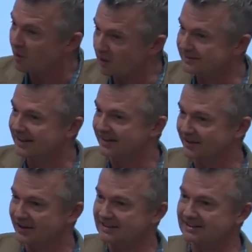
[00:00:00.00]
will tear
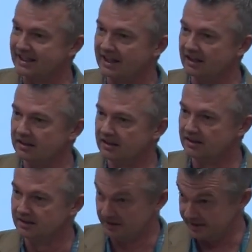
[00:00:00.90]
their ACL.
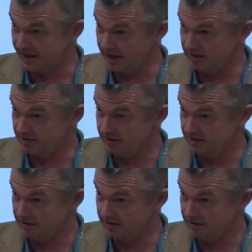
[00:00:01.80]
Yeah?